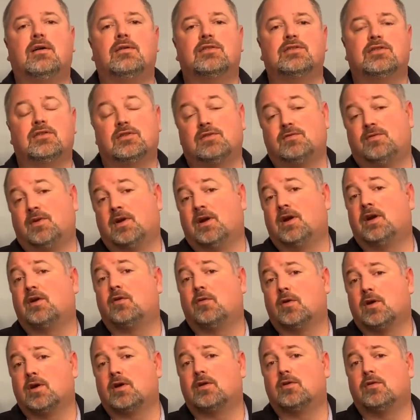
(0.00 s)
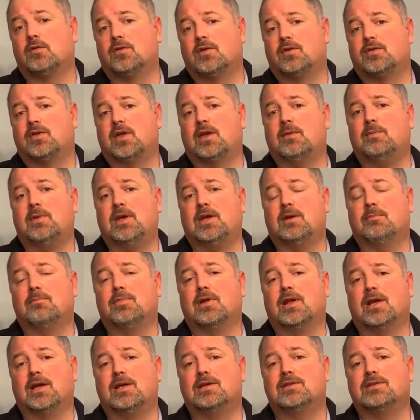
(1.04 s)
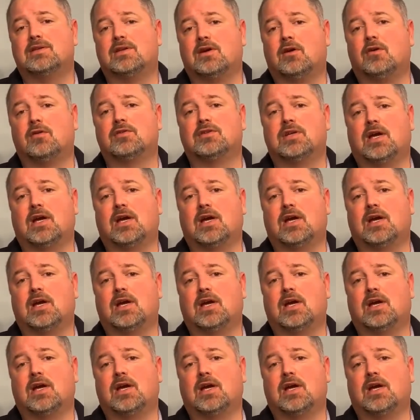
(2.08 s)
So it's very critical that they be in place at all